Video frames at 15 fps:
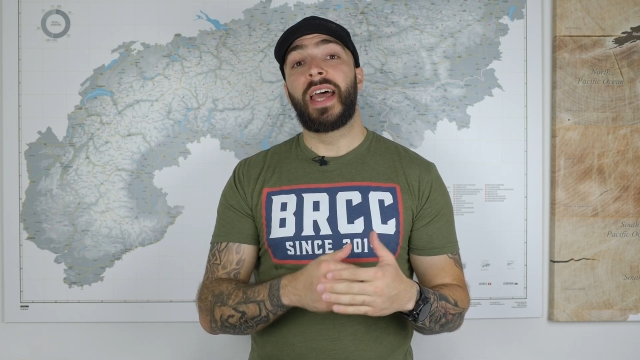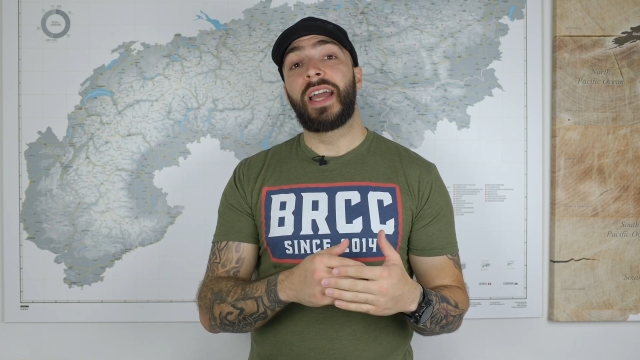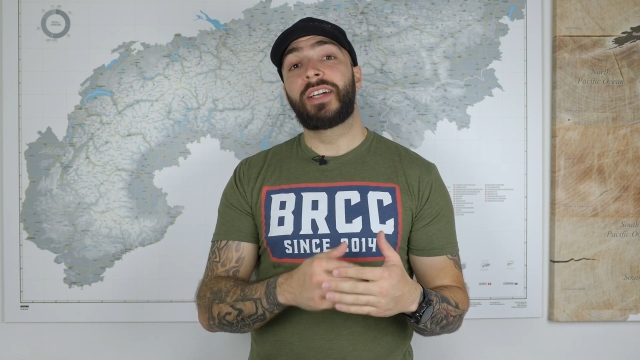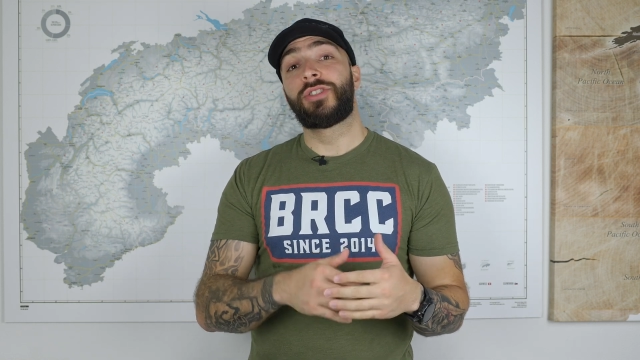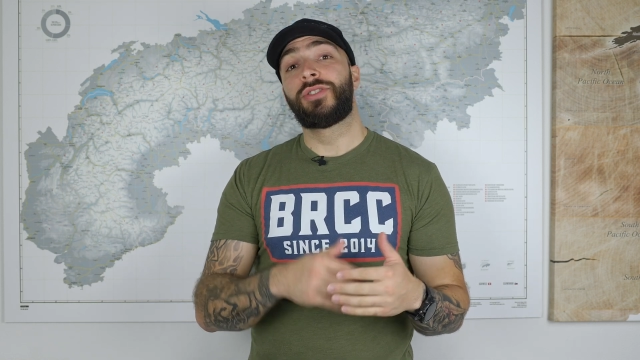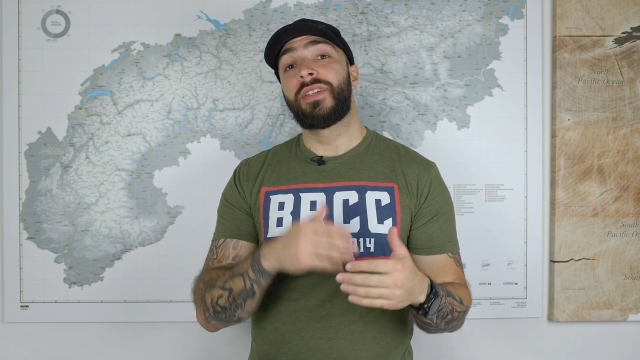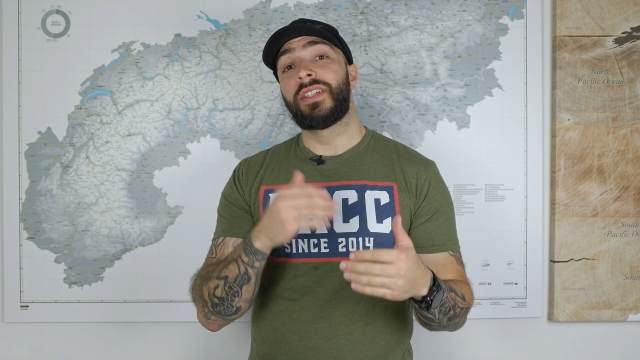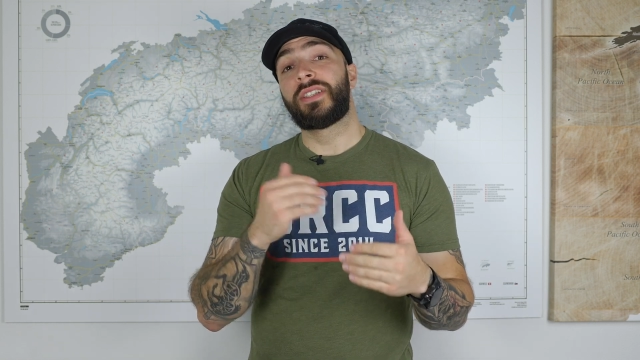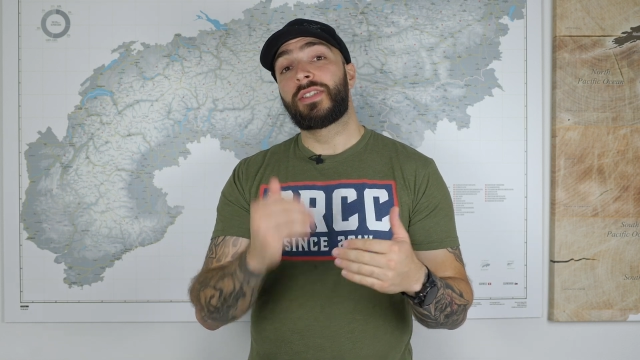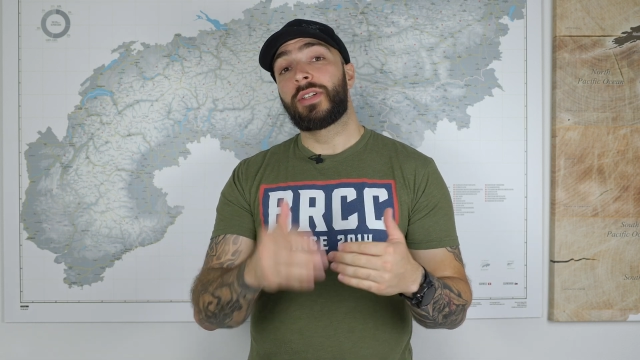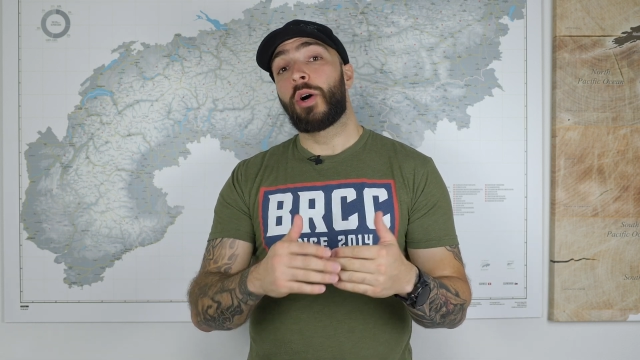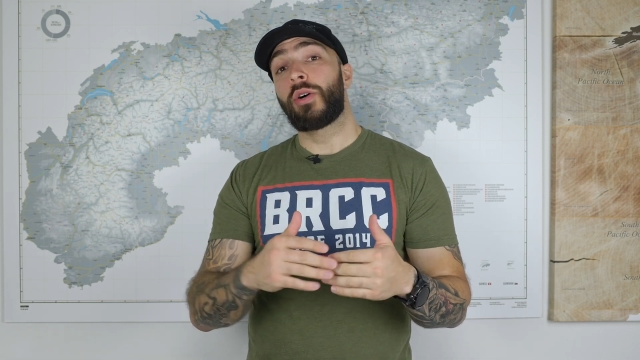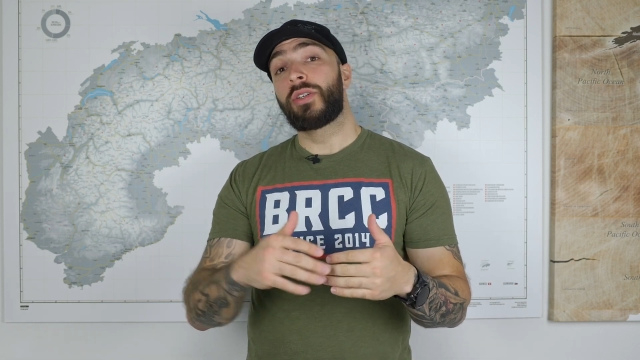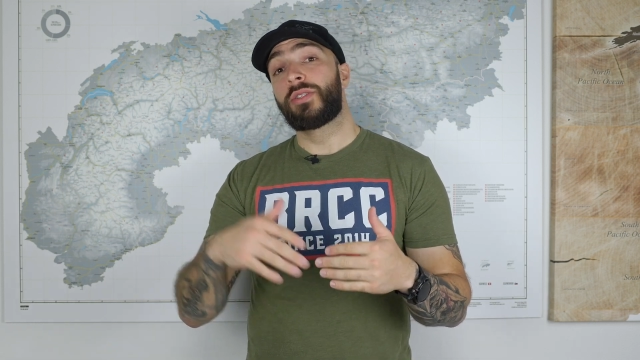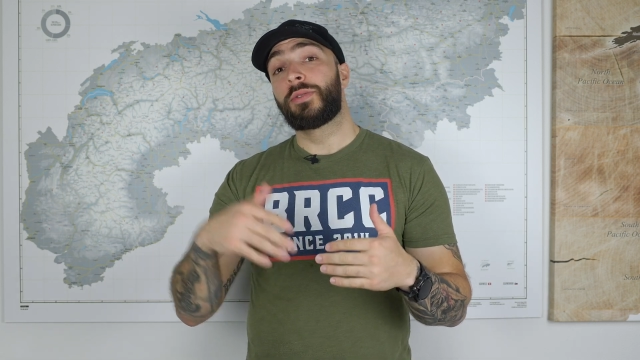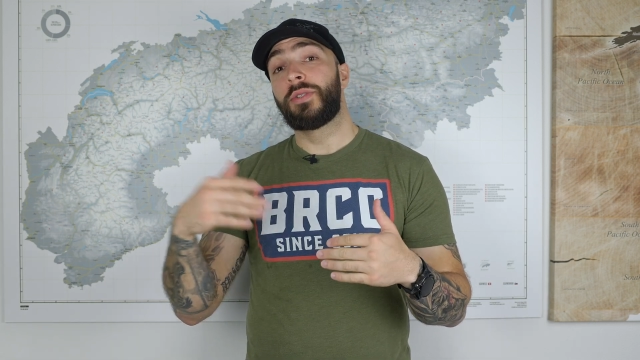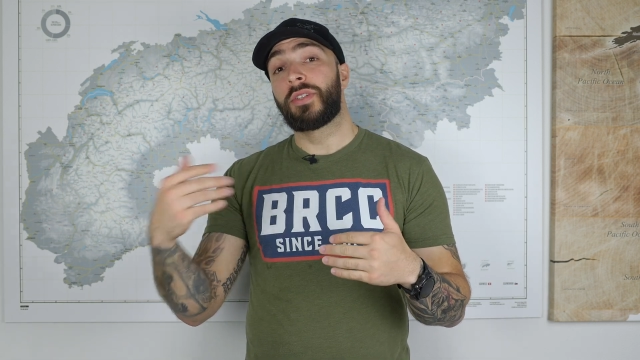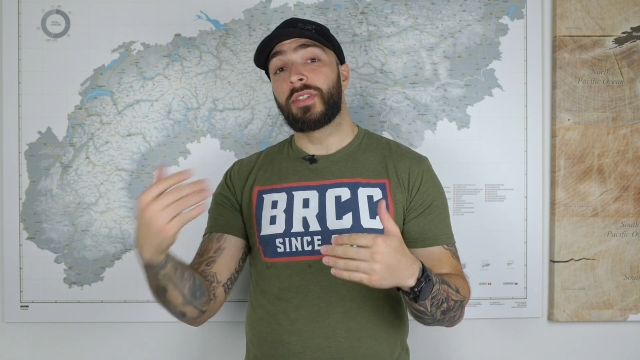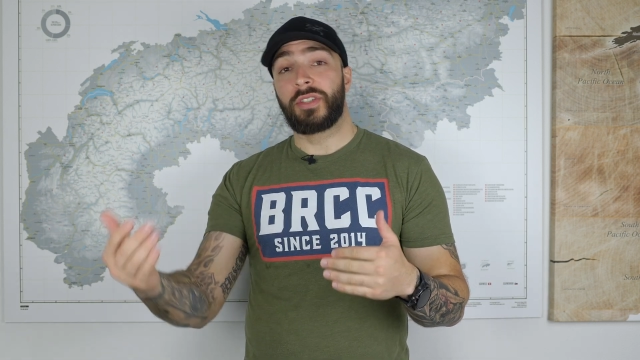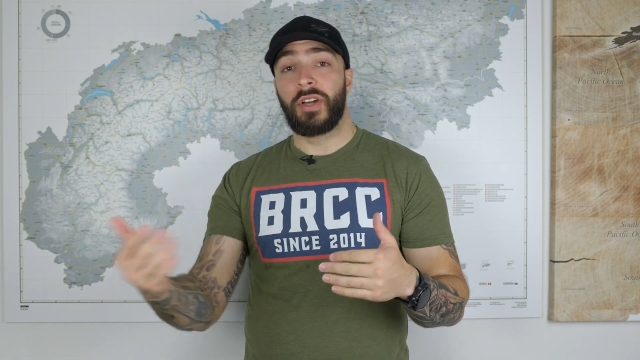actually talk to your